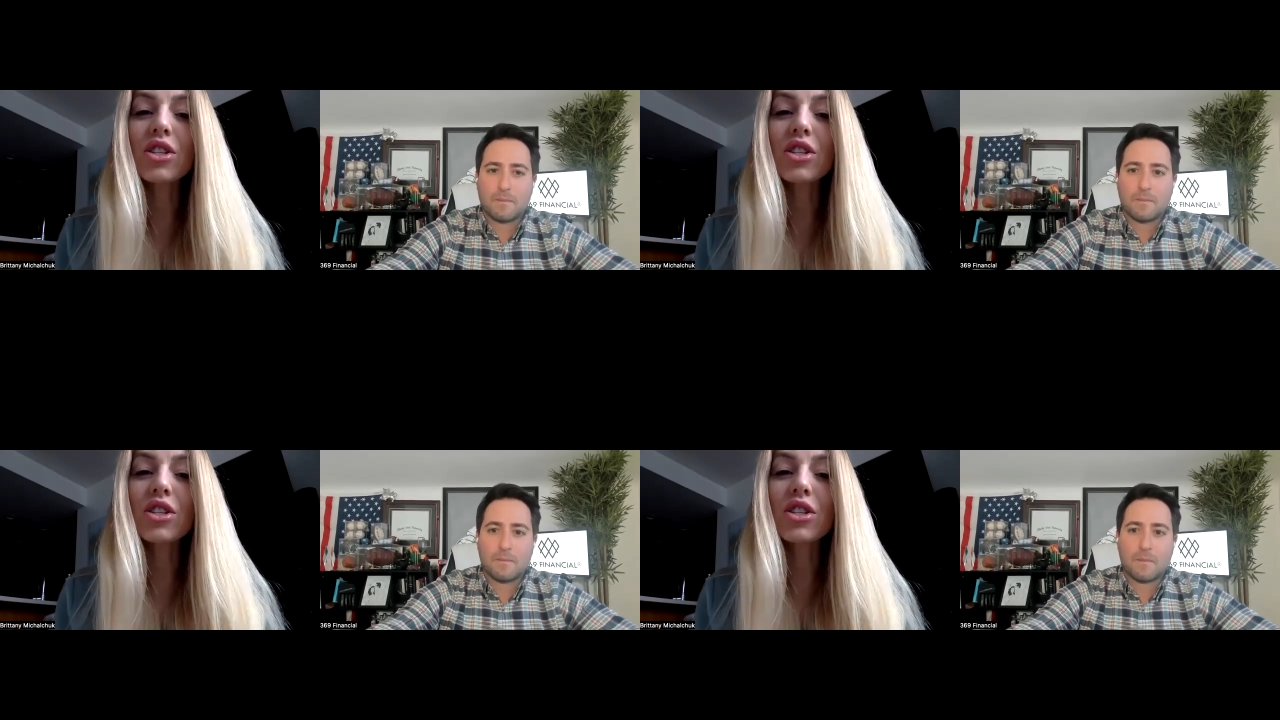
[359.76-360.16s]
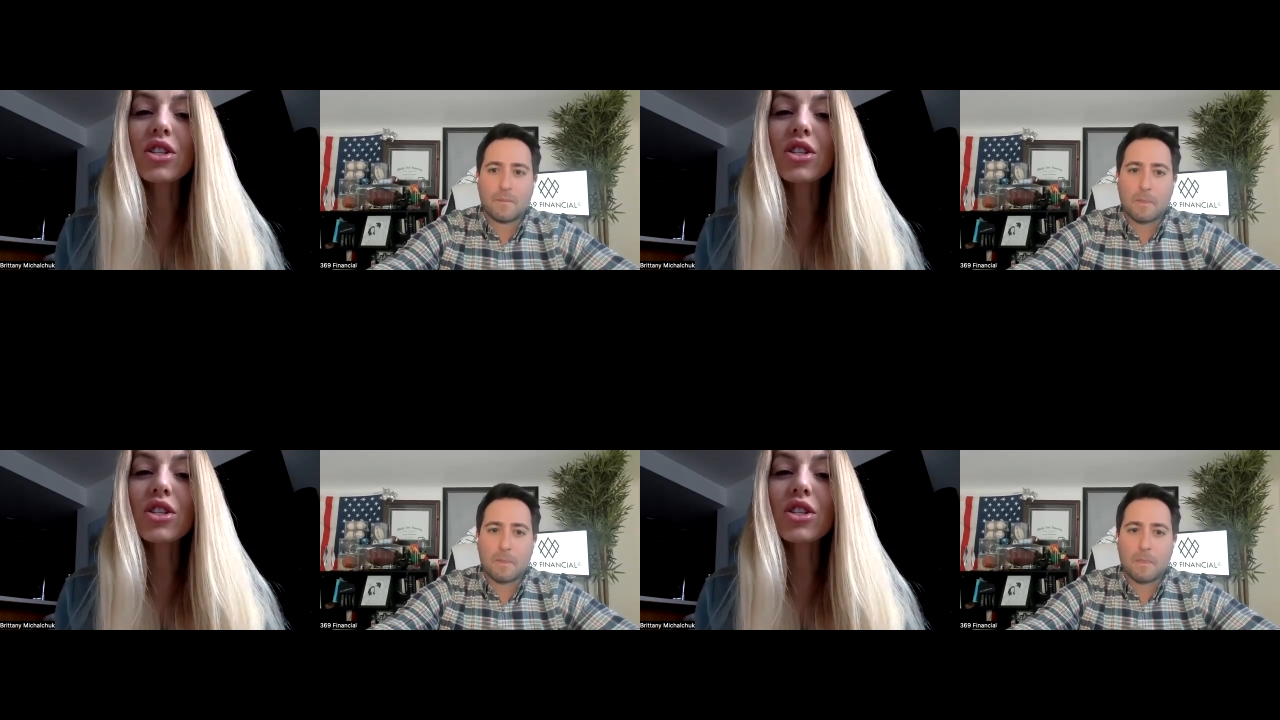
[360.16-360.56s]

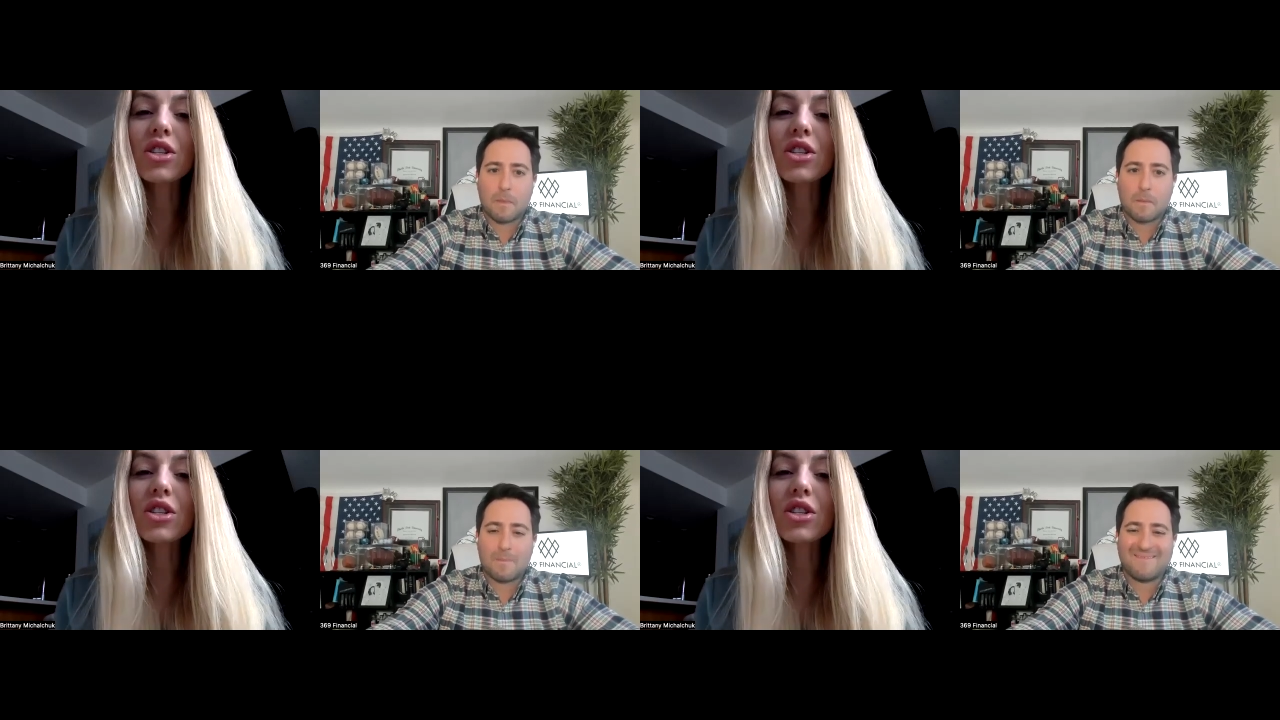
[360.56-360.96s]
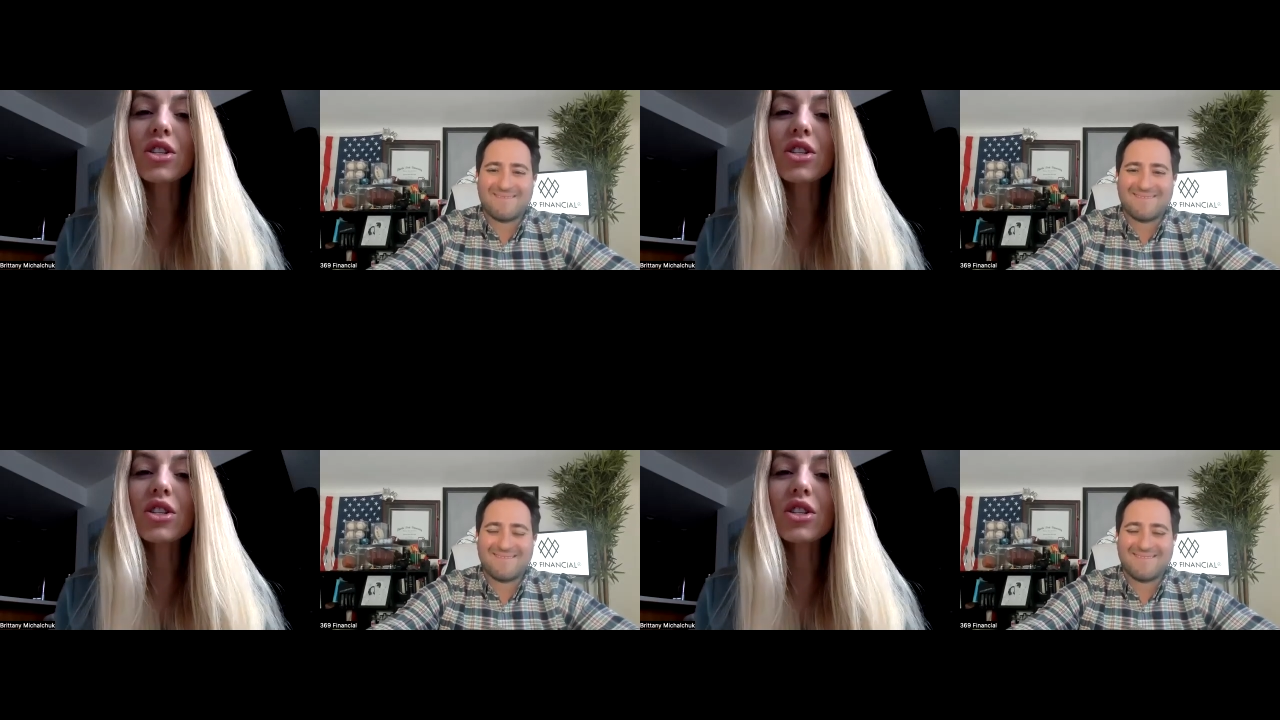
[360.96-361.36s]

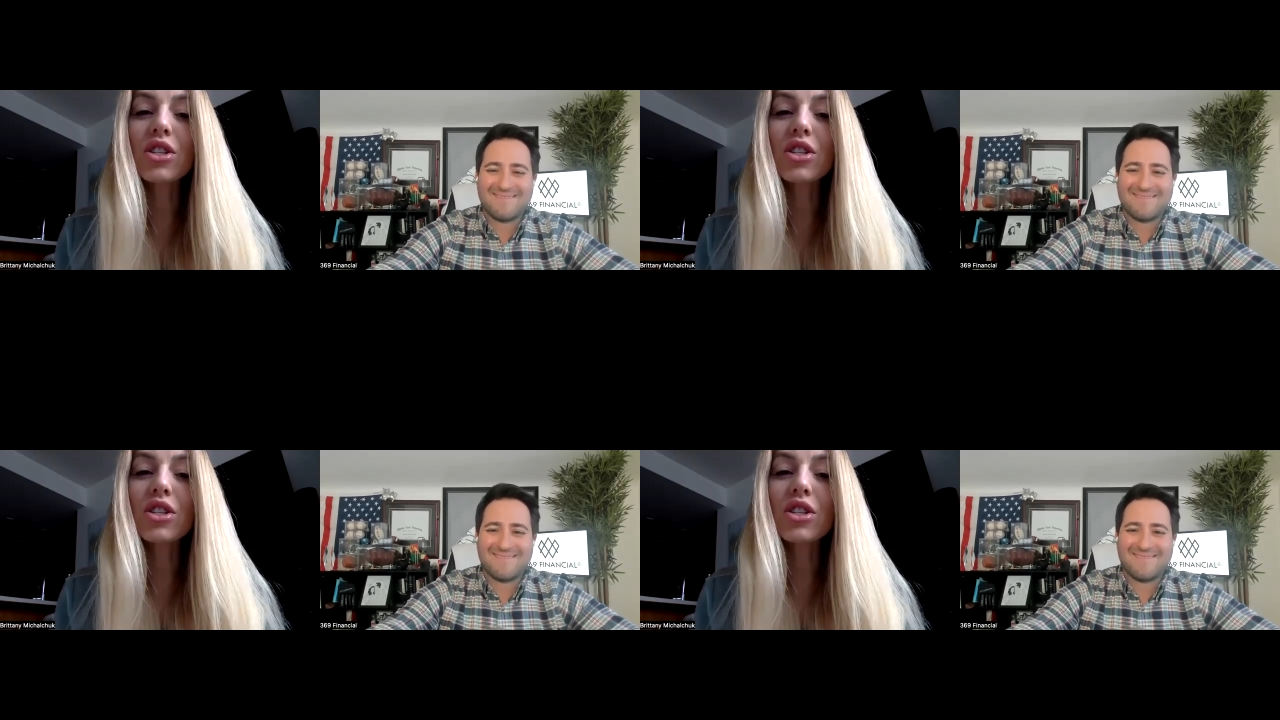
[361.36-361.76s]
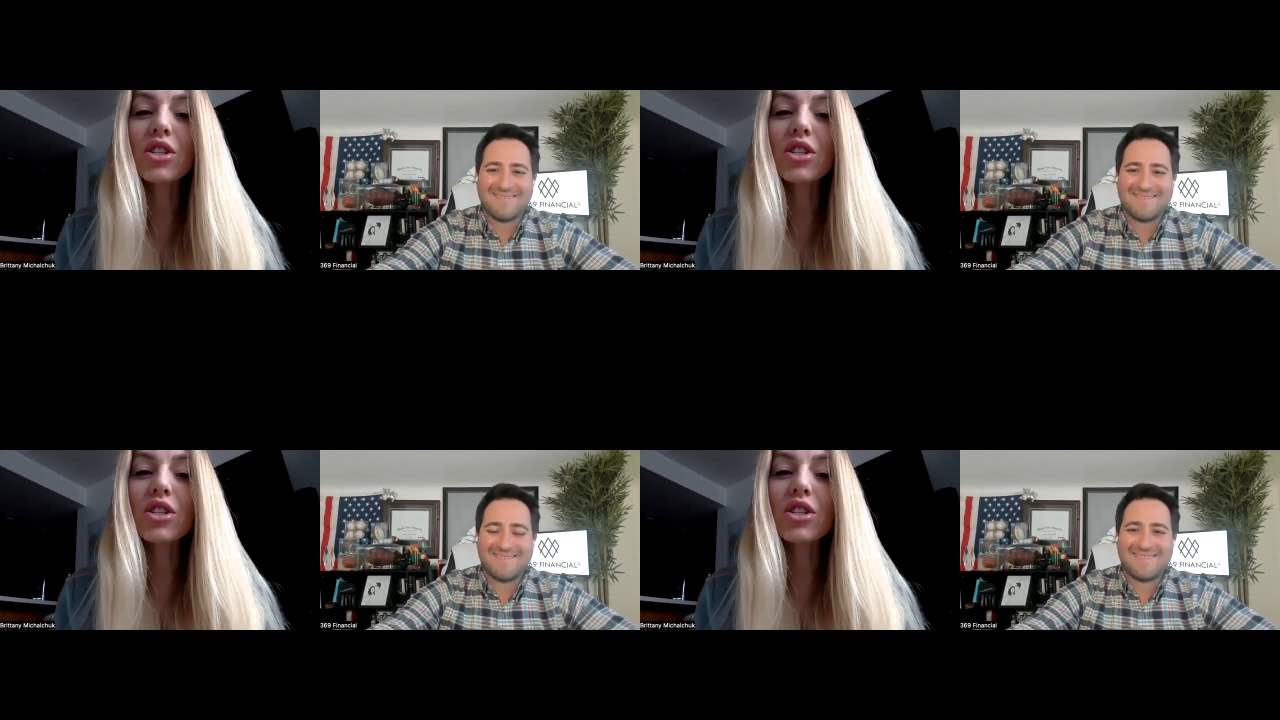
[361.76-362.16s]

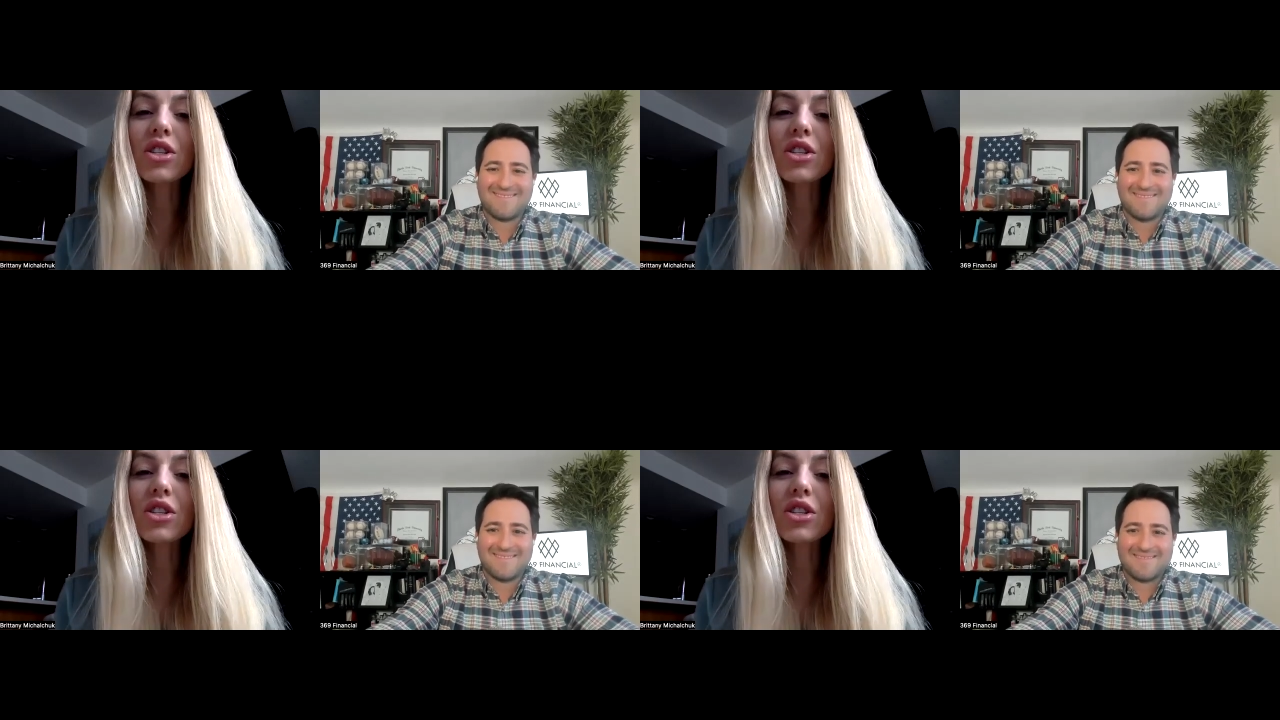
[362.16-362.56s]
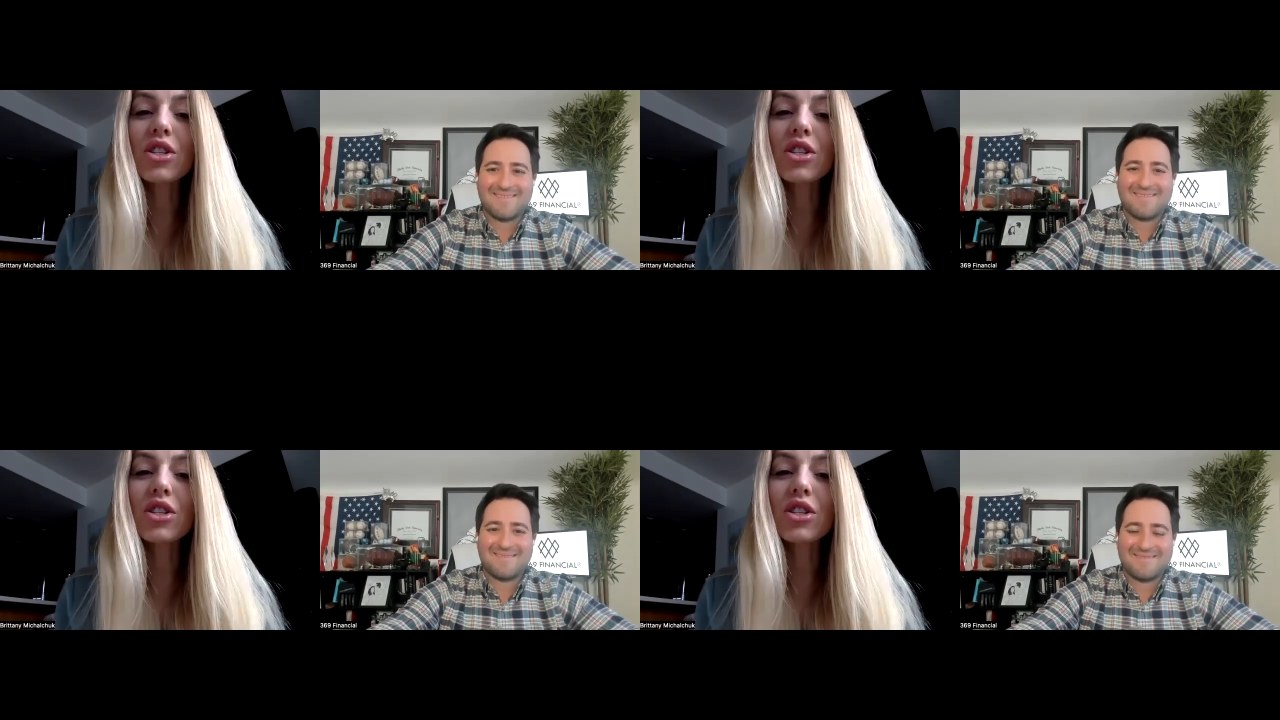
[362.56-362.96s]

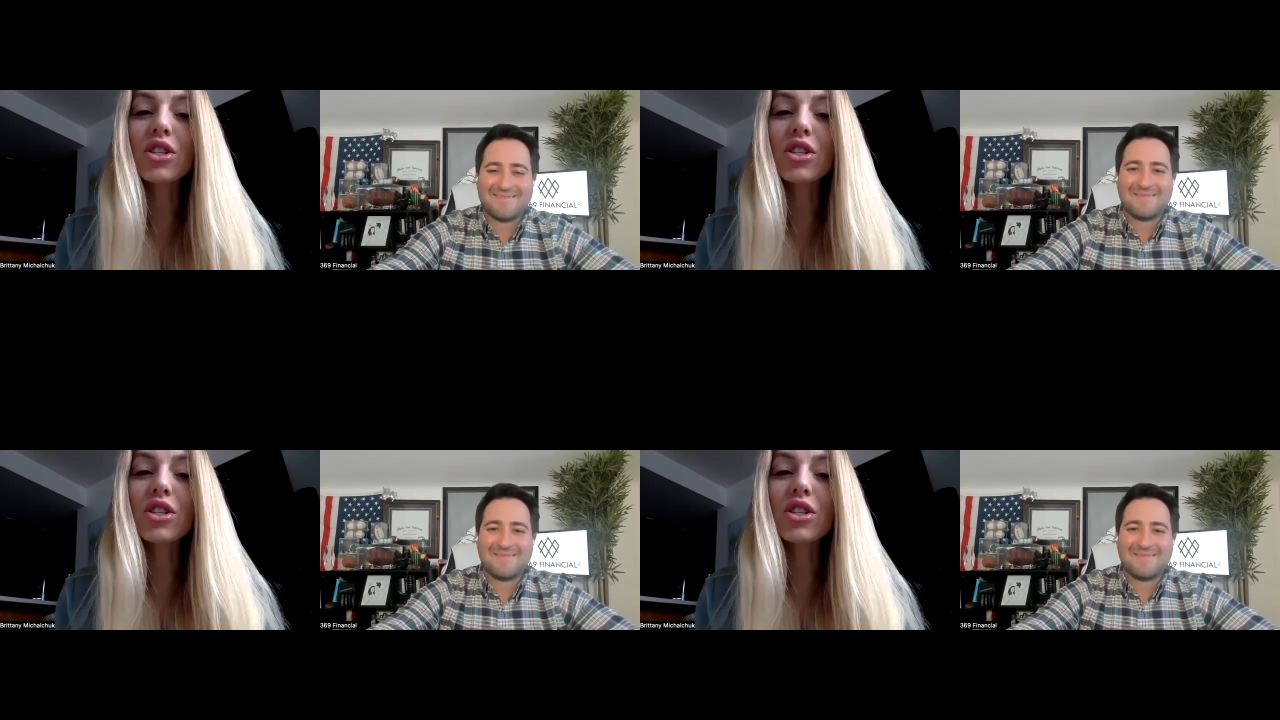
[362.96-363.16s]
Nobody speaks.